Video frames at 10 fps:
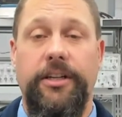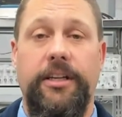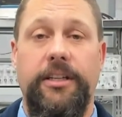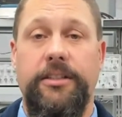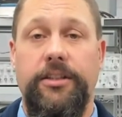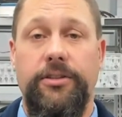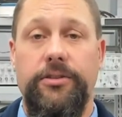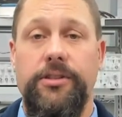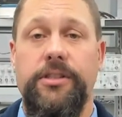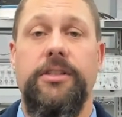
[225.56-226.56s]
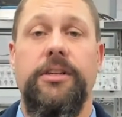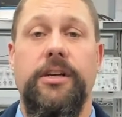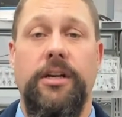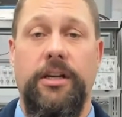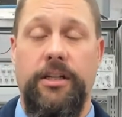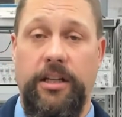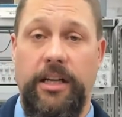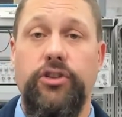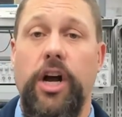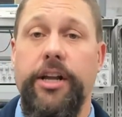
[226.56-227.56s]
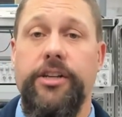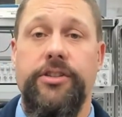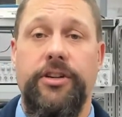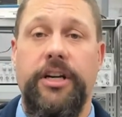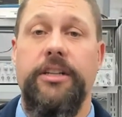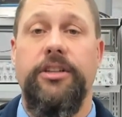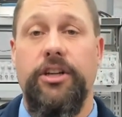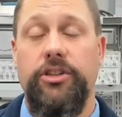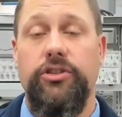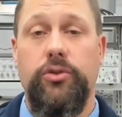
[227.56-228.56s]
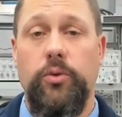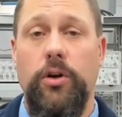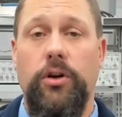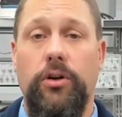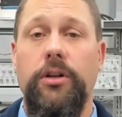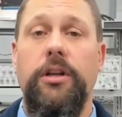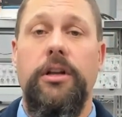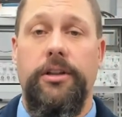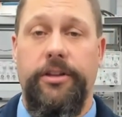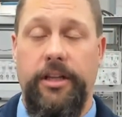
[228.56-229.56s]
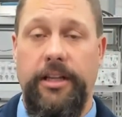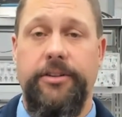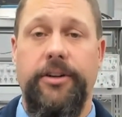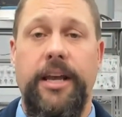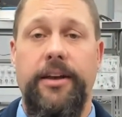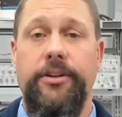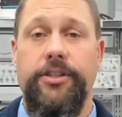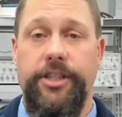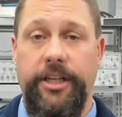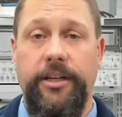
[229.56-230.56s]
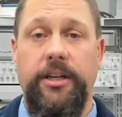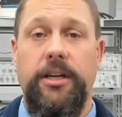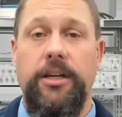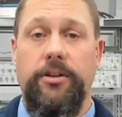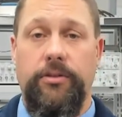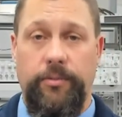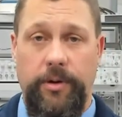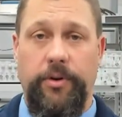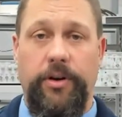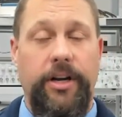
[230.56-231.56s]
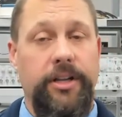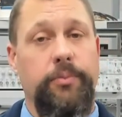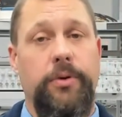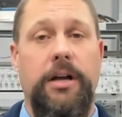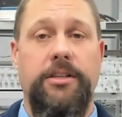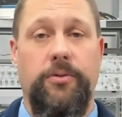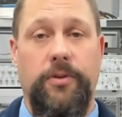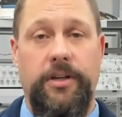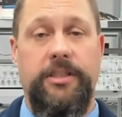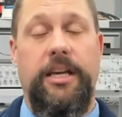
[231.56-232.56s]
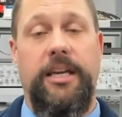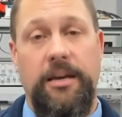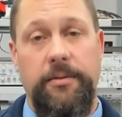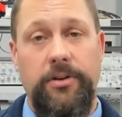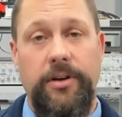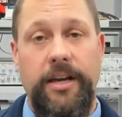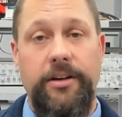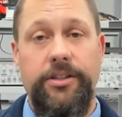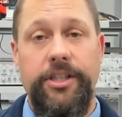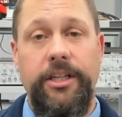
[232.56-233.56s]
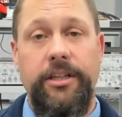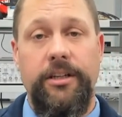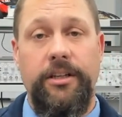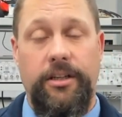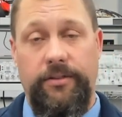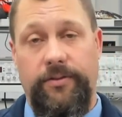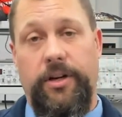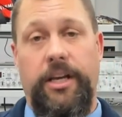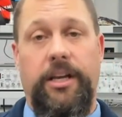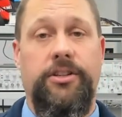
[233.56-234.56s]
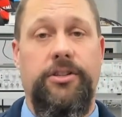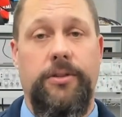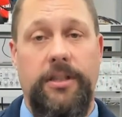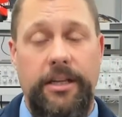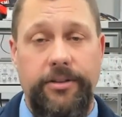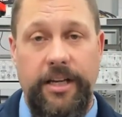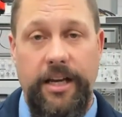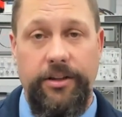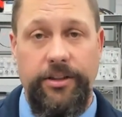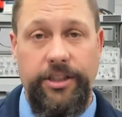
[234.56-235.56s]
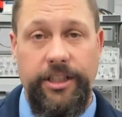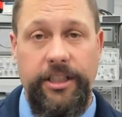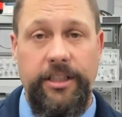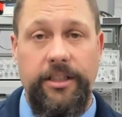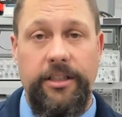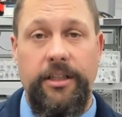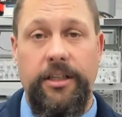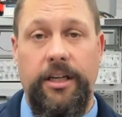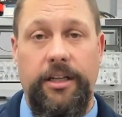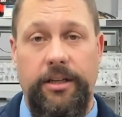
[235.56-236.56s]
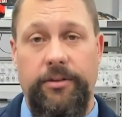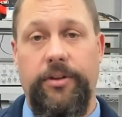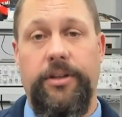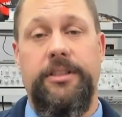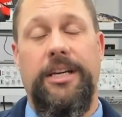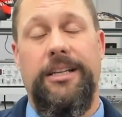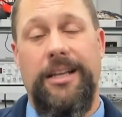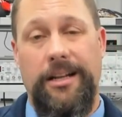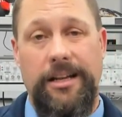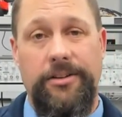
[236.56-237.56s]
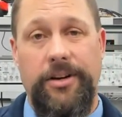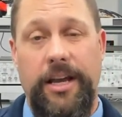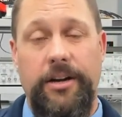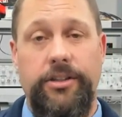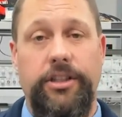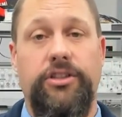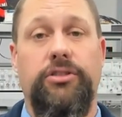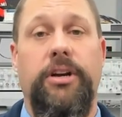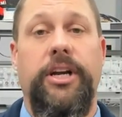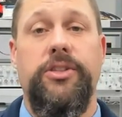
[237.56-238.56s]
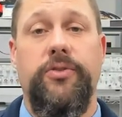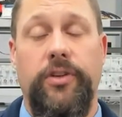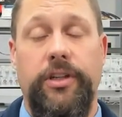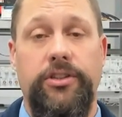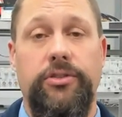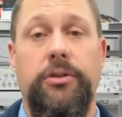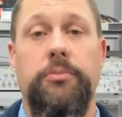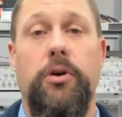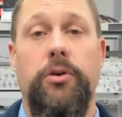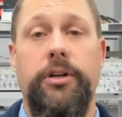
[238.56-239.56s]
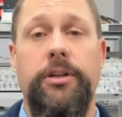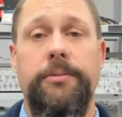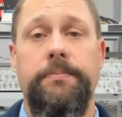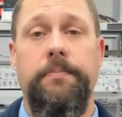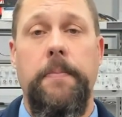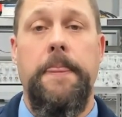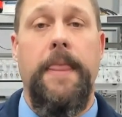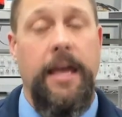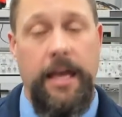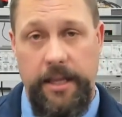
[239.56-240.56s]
to get to use an electronic circuit to control the electric energy. Remember, in the project, we're going to take chemical energy, convert it into electric energy, and then we're going to take that electric energy and transfer it to a motor, and